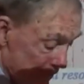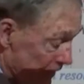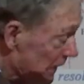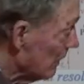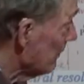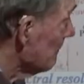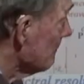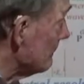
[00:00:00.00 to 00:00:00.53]

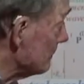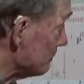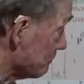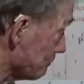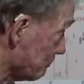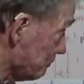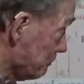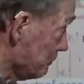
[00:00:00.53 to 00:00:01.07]
Now,
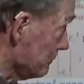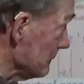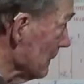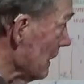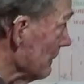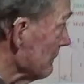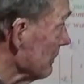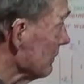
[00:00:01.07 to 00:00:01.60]

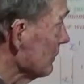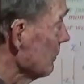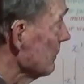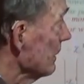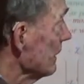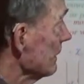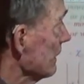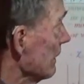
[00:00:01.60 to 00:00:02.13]
I'm going to
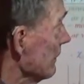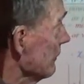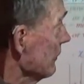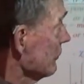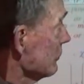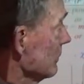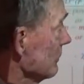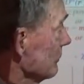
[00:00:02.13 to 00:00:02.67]
go ahead on
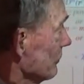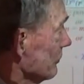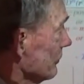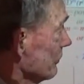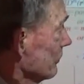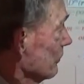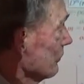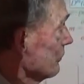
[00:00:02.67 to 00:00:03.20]
this one,
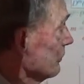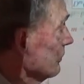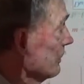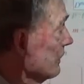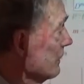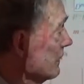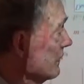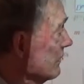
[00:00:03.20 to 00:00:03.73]
just go through
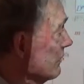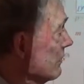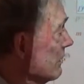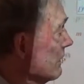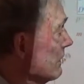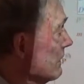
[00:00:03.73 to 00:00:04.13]
it again.